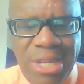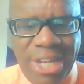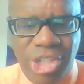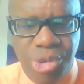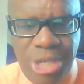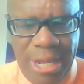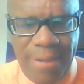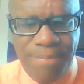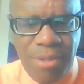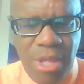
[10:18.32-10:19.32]

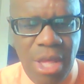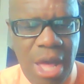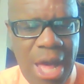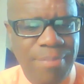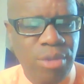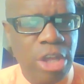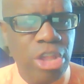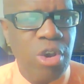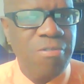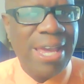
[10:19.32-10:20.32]
yesterday I'm not sure if